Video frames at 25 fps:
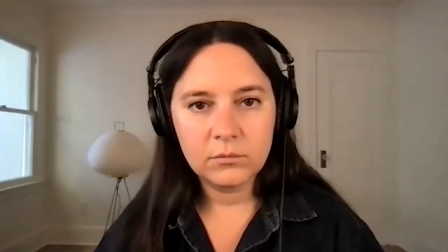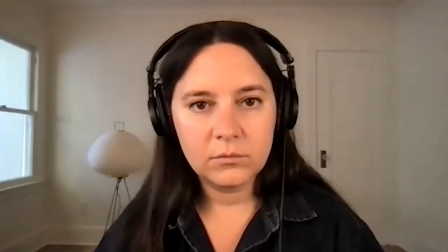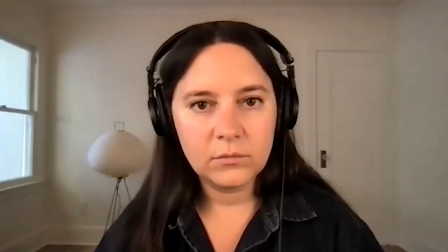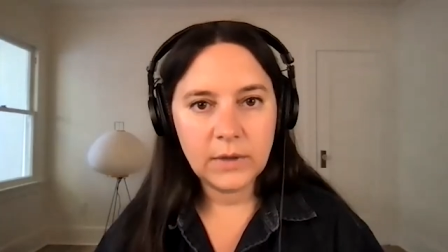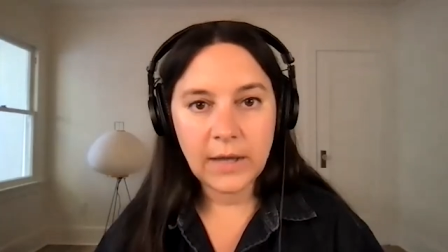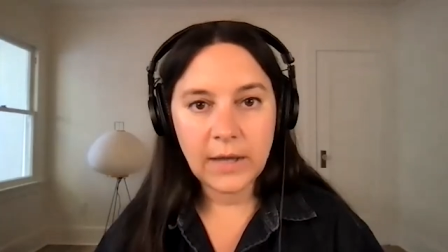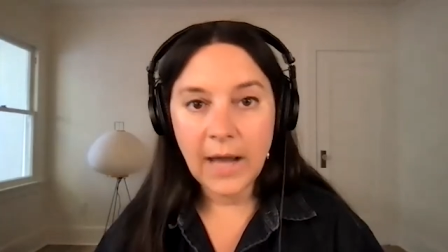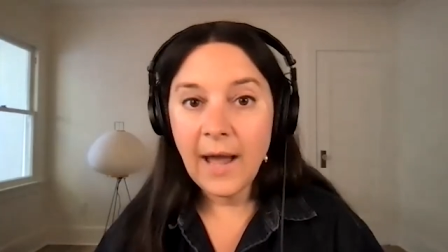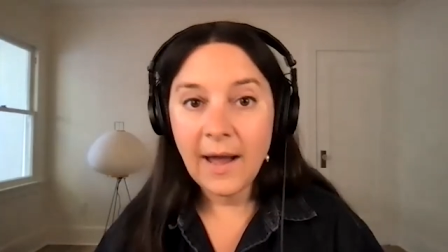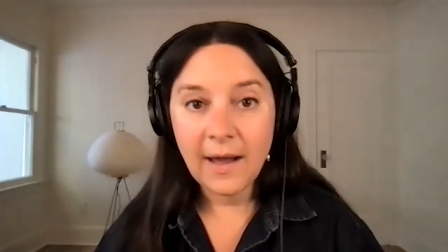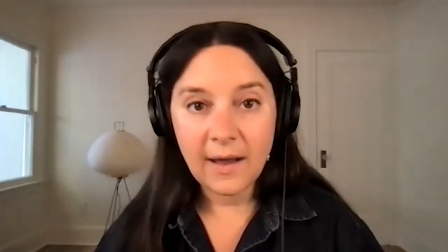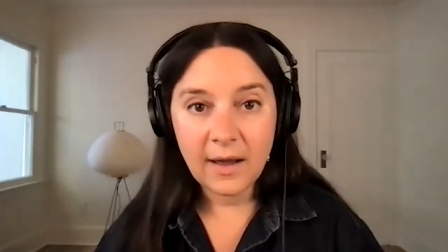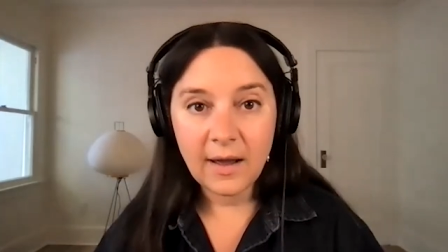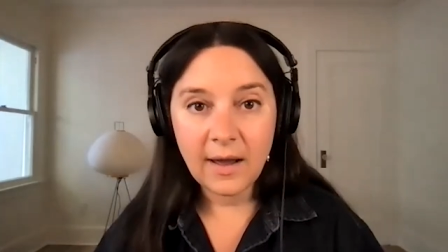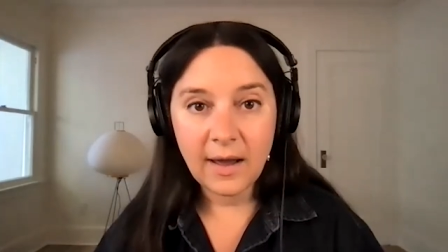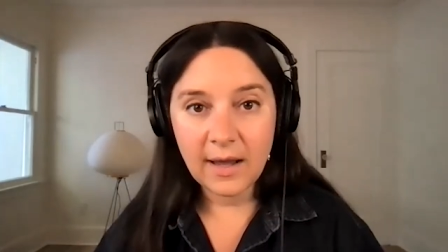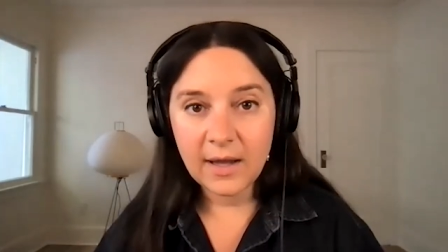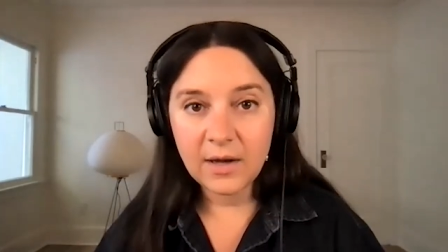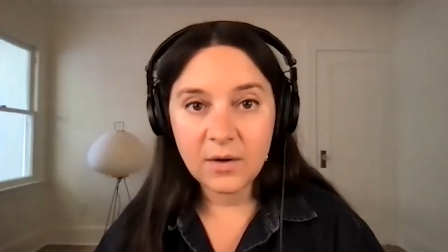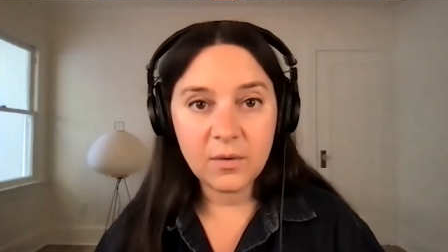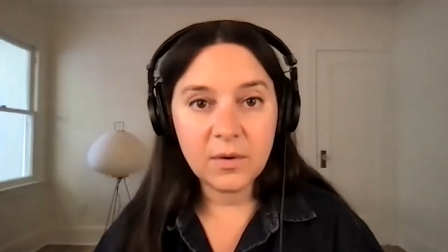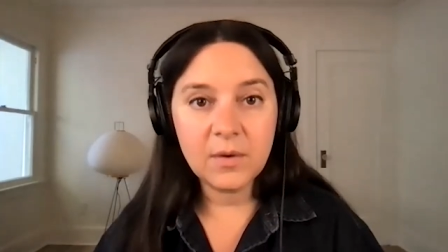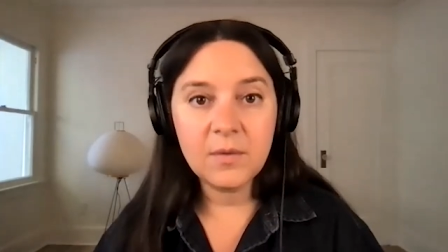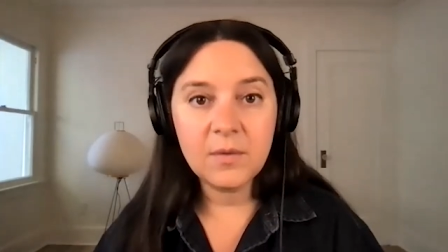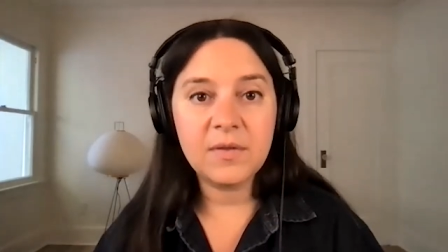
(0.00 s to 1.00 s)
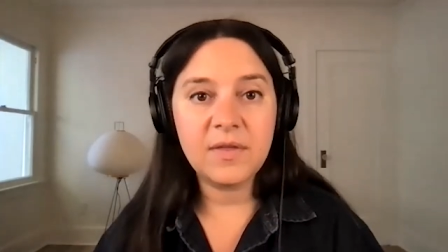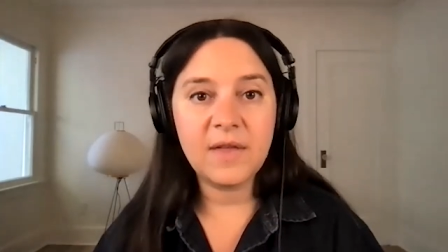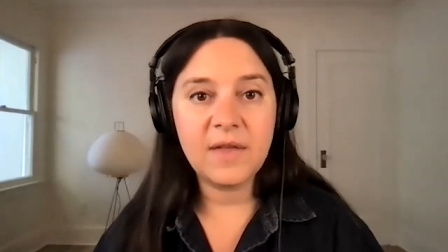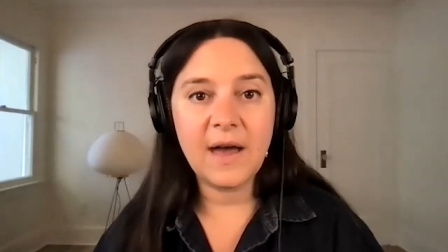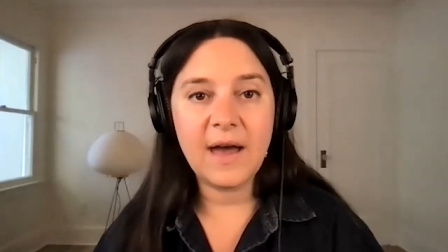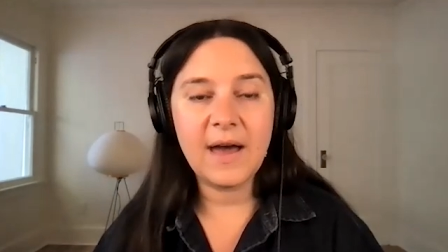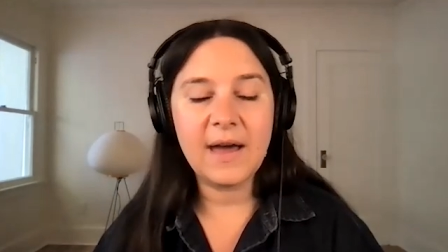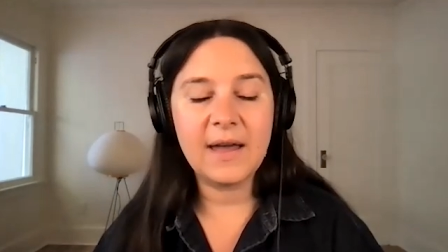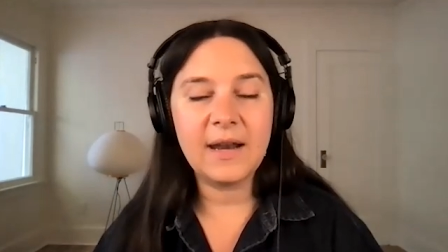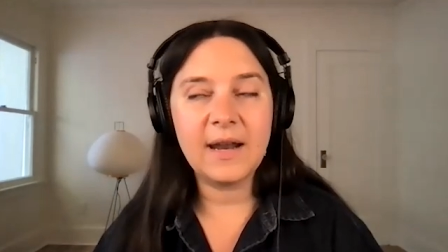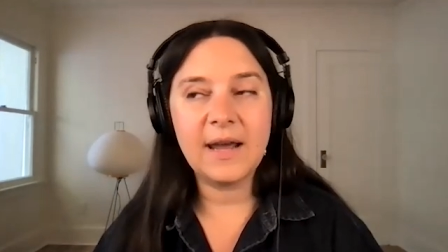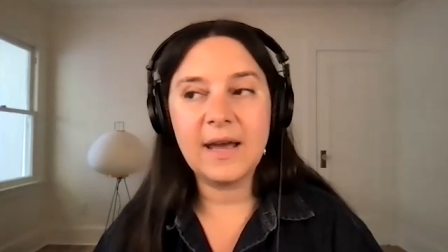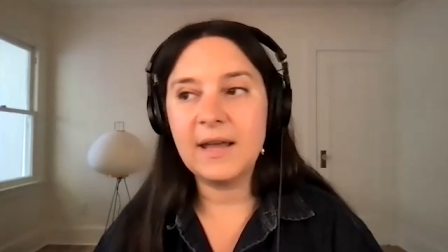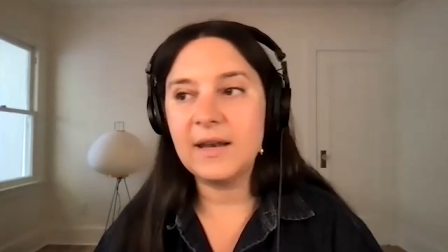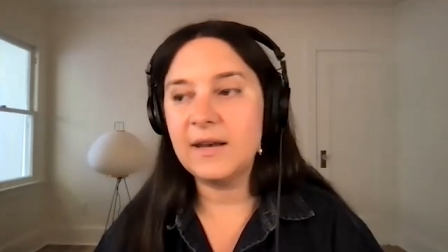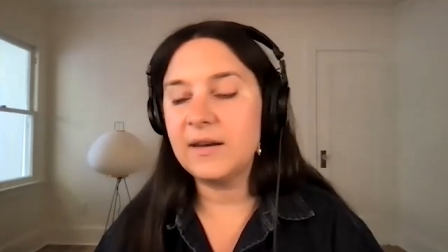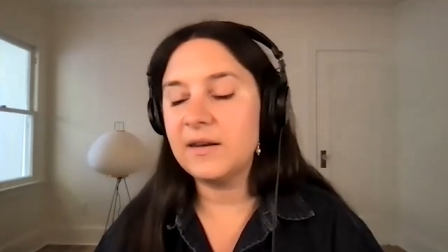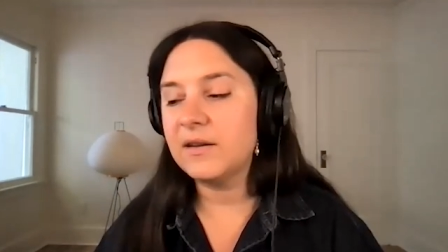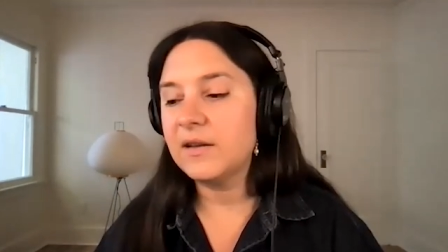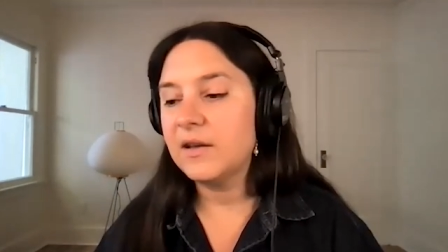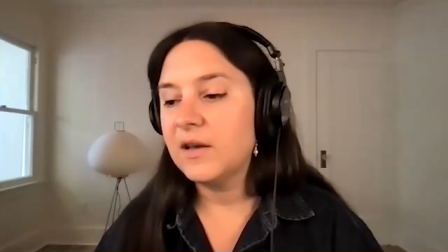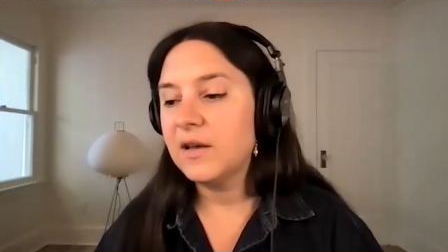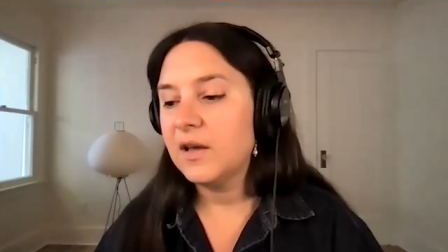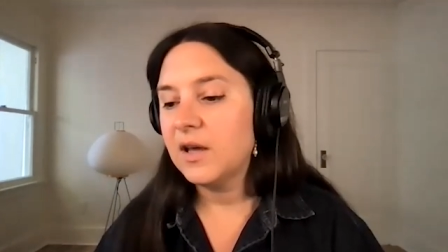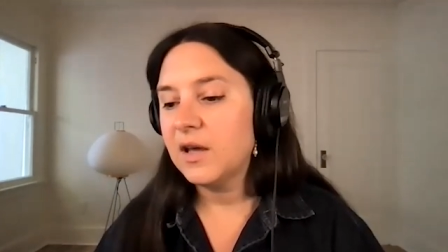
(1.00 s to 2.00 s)
yeah i agree with that
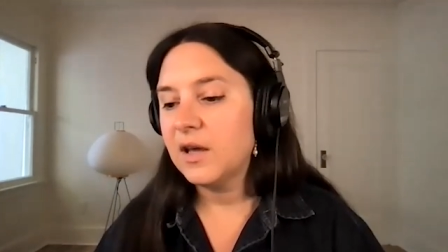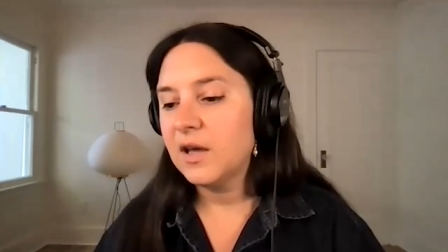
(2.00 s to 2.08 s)
and